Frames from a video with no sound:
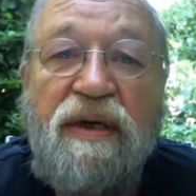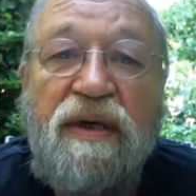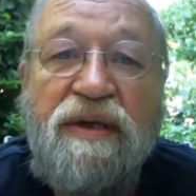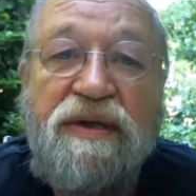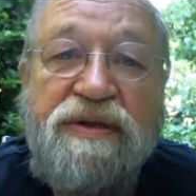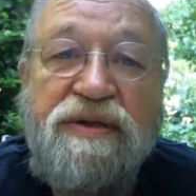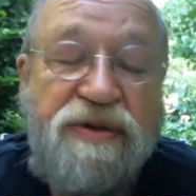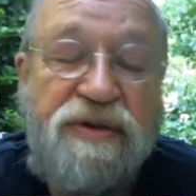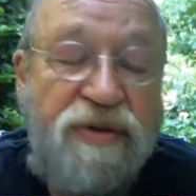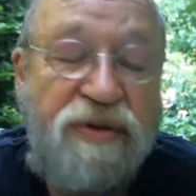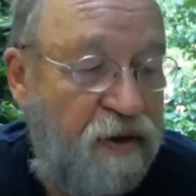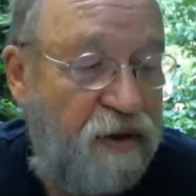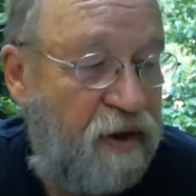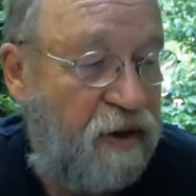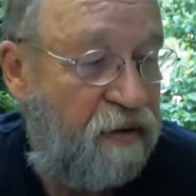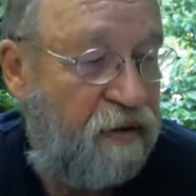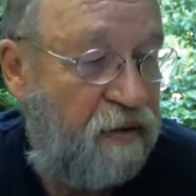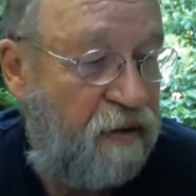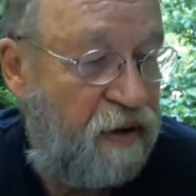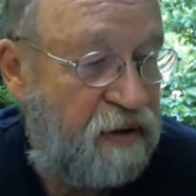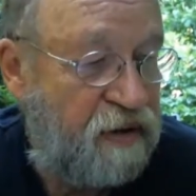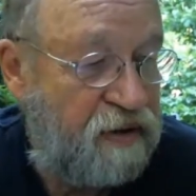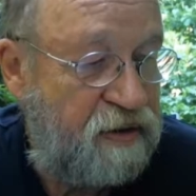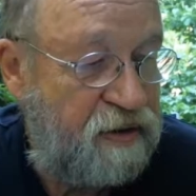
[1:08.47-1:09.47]
so
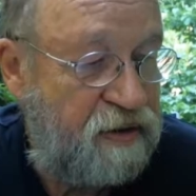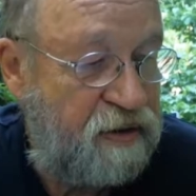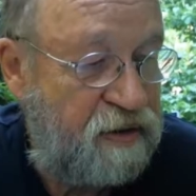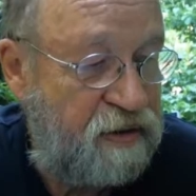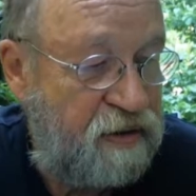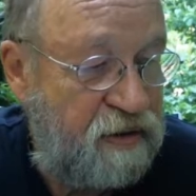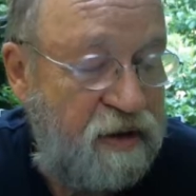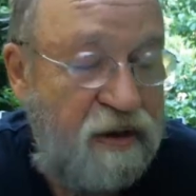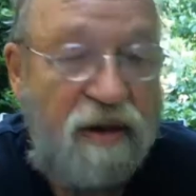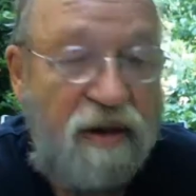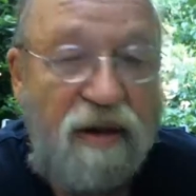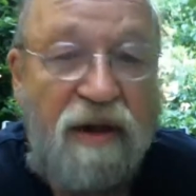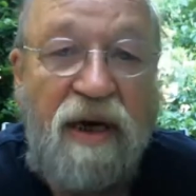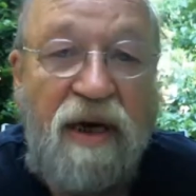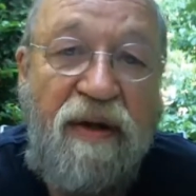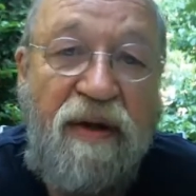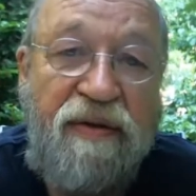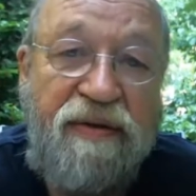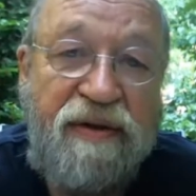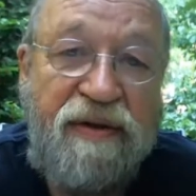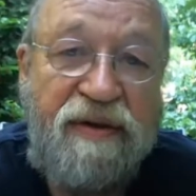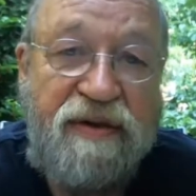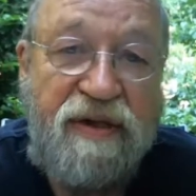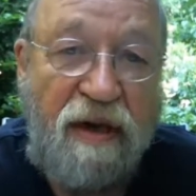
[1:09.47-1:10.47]
curious how
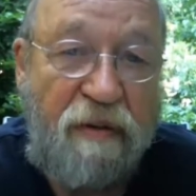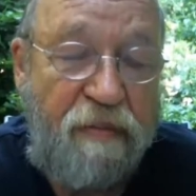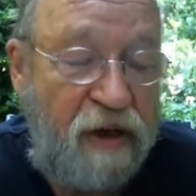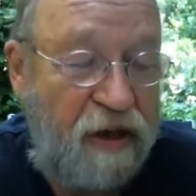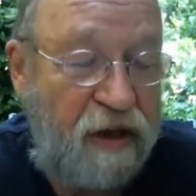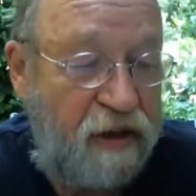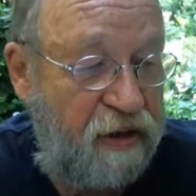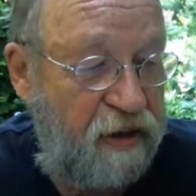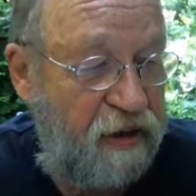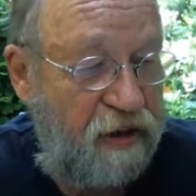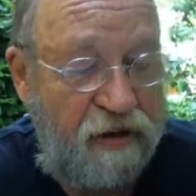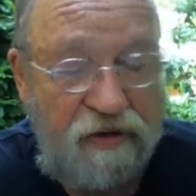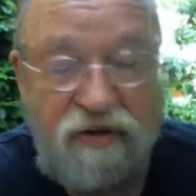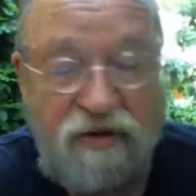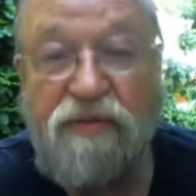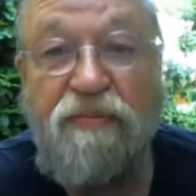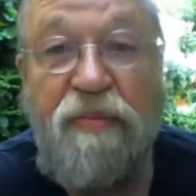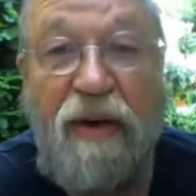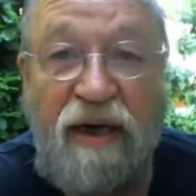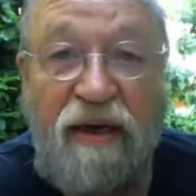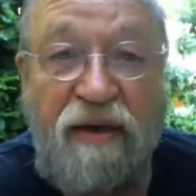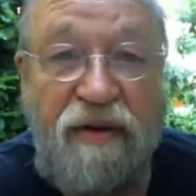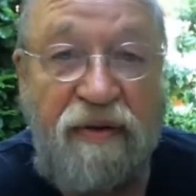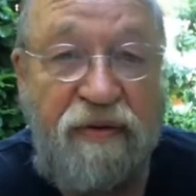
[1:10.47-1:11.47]
the
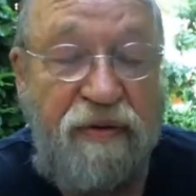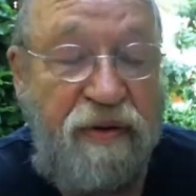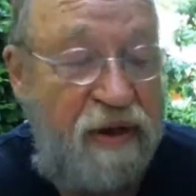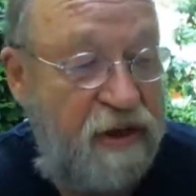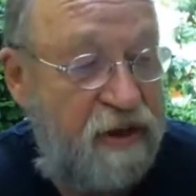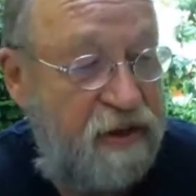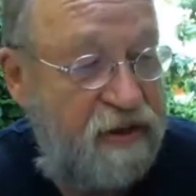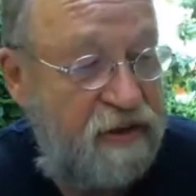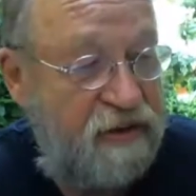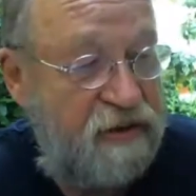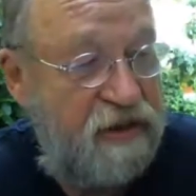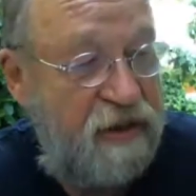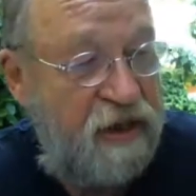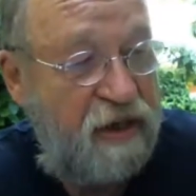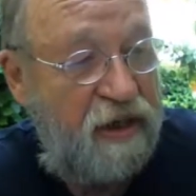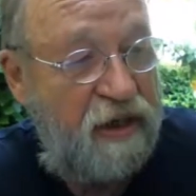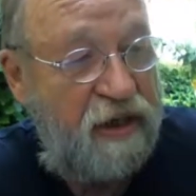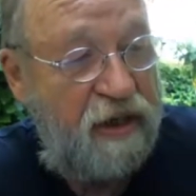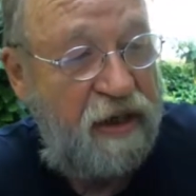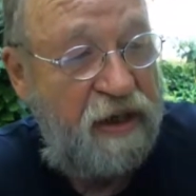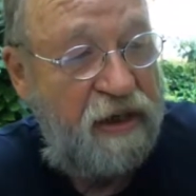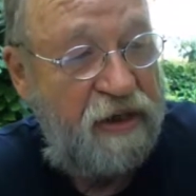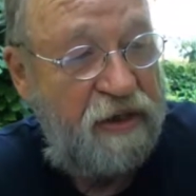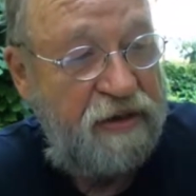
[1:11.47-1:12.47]
tobacco is,
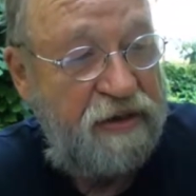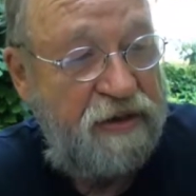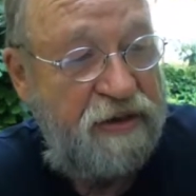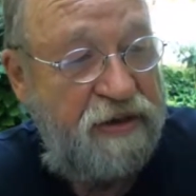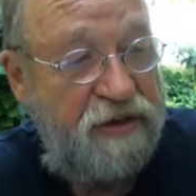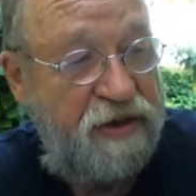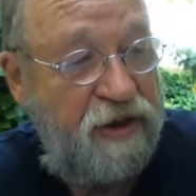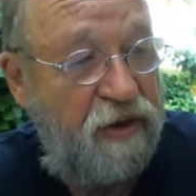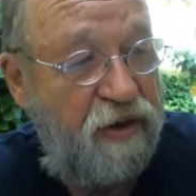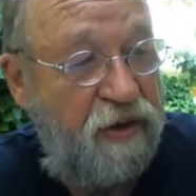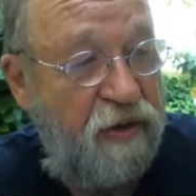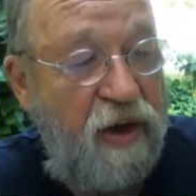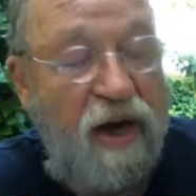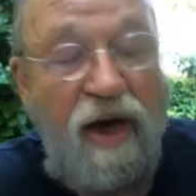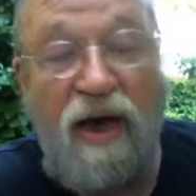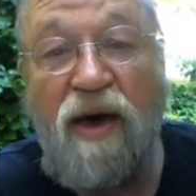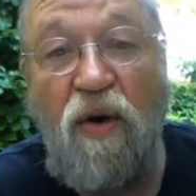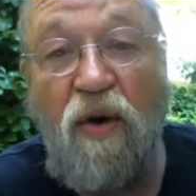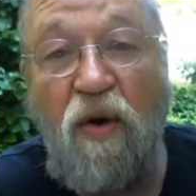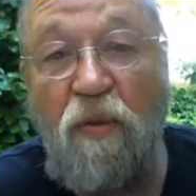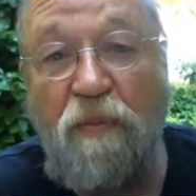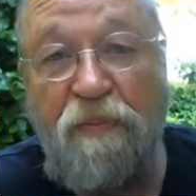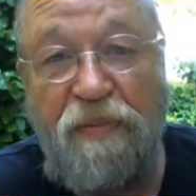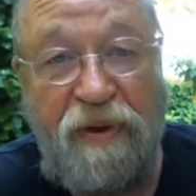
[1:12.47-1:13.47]
so I
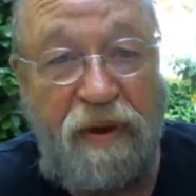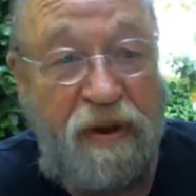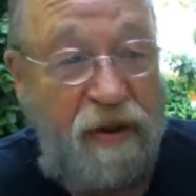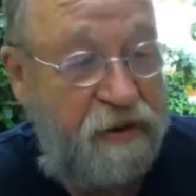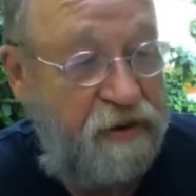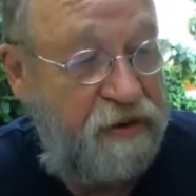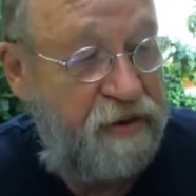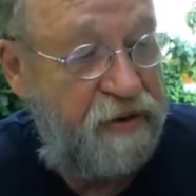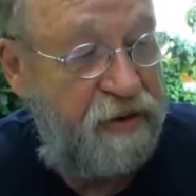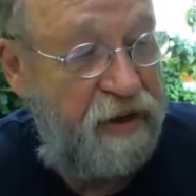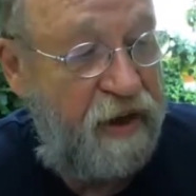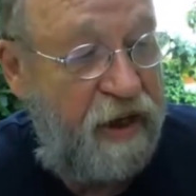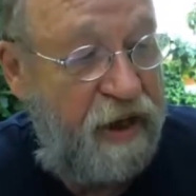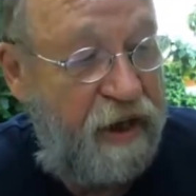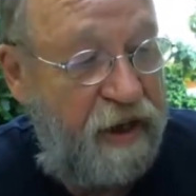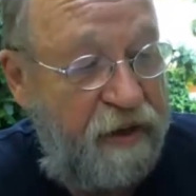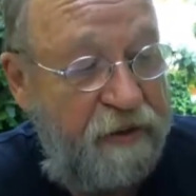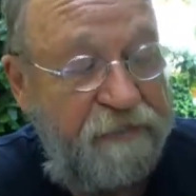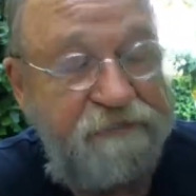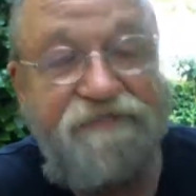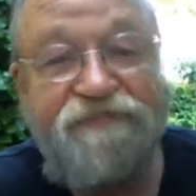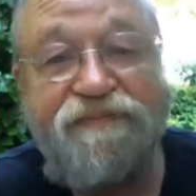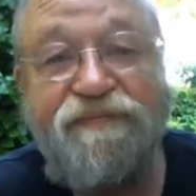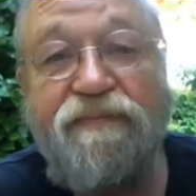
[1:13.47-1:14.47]
opened it today.
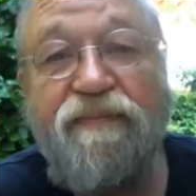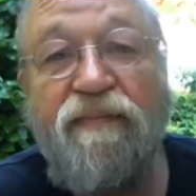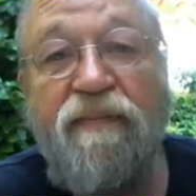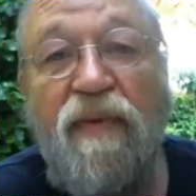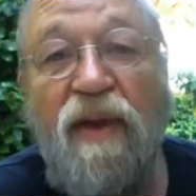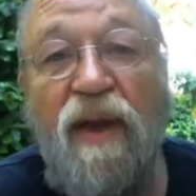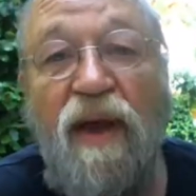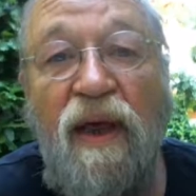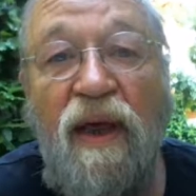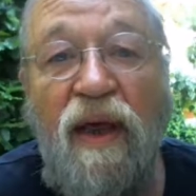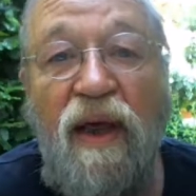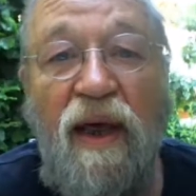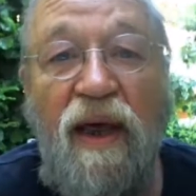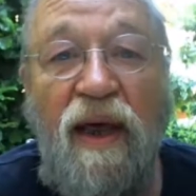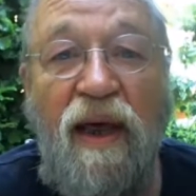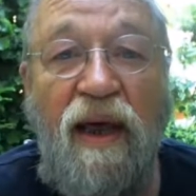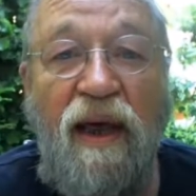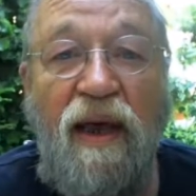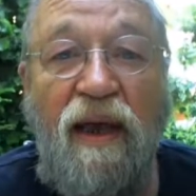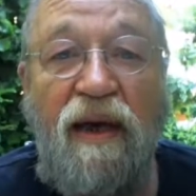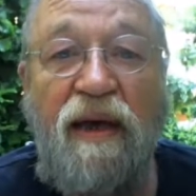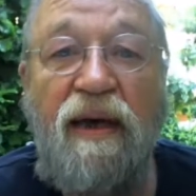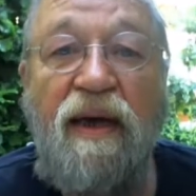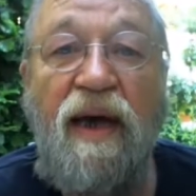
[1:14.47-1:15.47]

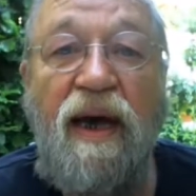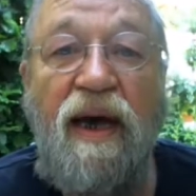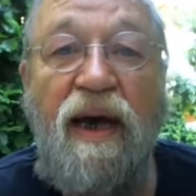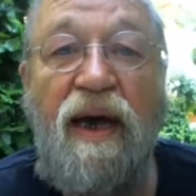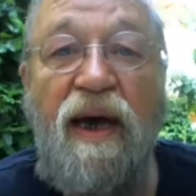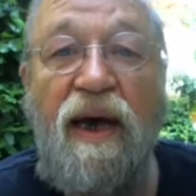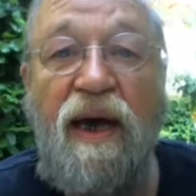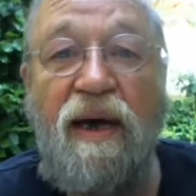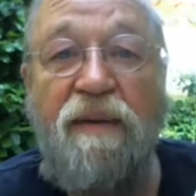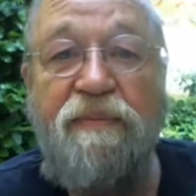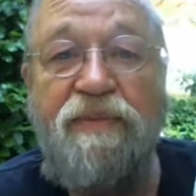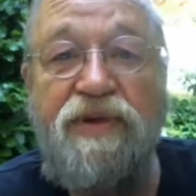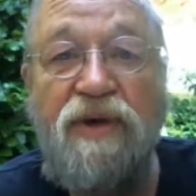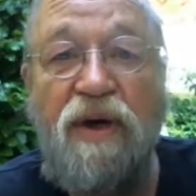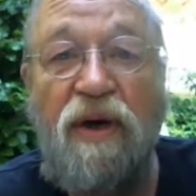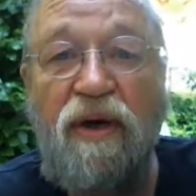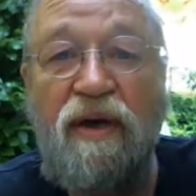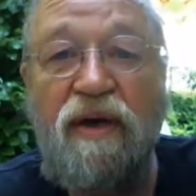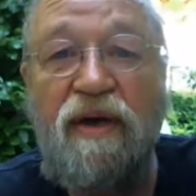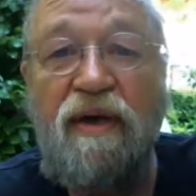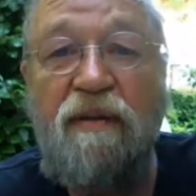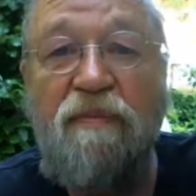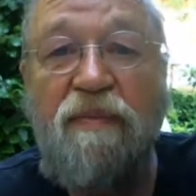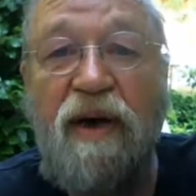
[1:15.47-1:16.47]
And I'm
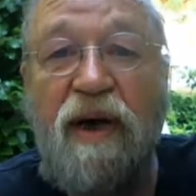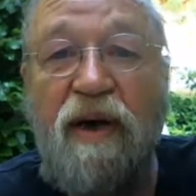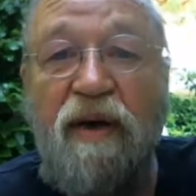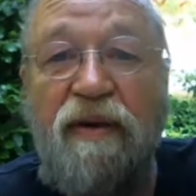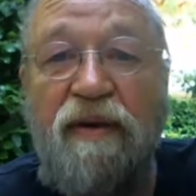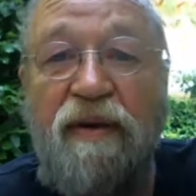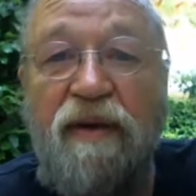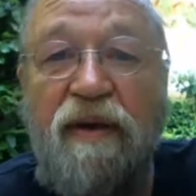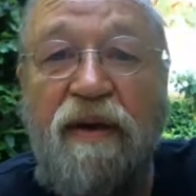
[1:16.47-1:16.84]
talking about